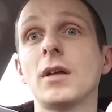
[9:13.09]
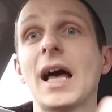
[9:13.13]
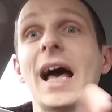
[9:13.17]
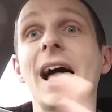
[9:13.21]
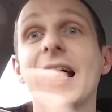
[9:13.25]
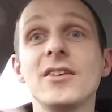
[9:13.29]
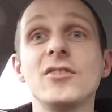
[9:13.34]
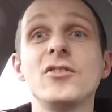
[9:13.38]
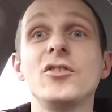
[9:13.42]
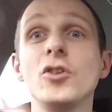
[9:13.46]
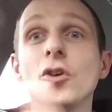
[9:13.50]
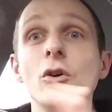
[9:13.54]

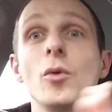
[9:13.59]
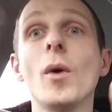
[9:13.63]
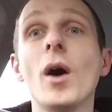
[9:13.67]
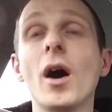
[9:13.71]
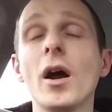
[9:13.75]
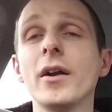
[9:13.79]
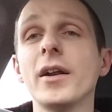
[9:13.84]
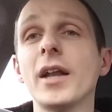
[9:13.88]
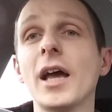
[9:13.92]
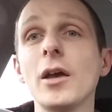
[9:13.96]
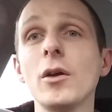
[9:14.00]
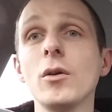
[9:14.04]
as you
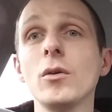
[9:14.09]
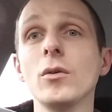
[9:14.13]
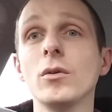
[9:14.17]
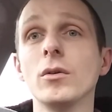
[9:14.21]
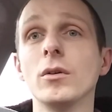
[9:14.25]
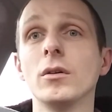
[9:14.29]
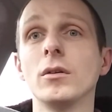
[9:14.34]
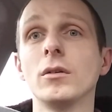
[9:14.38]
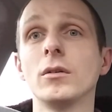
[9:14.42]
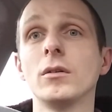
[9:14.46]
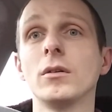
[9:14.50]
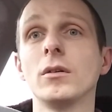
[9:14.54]
are now,
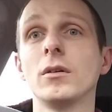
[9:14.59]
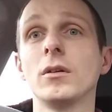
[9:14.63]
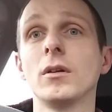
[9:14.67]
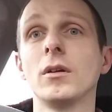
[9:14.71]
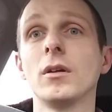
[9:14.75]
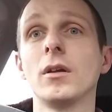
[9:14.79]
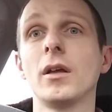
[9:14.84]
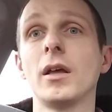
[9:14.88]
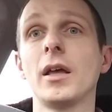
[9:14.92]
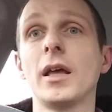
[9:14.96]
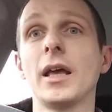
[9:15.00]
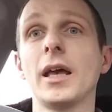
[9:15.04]

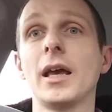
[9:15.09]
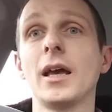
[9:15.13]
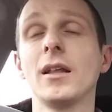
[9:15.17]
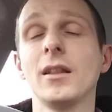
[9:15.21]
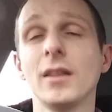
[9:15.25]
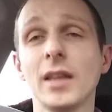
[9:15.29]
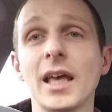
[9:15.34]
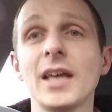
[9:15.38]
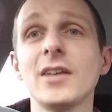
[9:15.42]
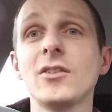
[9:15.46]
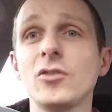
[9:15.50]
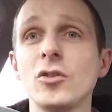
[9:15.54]

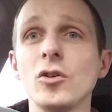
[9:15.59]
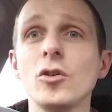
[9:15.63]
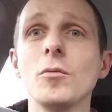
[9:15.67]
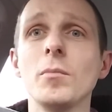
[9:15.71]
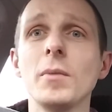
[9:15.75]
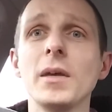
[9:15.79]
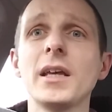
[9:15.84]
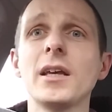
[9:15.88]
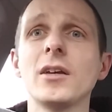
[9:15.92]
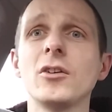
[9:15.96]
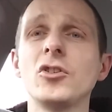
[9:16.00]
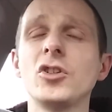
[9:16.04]
unless you
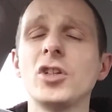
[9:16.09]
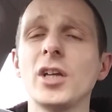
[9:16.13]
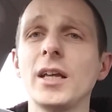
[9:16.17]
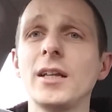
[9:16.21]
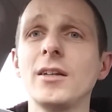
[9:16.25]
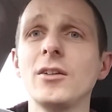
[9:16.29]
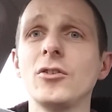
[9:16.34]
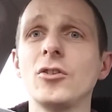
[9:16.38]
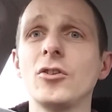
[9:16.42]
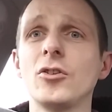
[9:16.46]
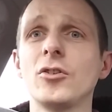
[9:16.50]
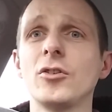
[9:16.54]
make a
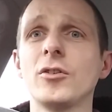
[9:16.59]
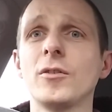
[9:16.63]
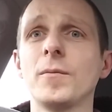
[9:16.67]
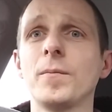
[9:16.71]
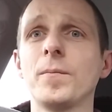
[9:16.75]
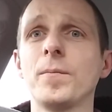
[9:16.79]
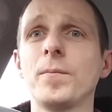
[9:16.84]
change.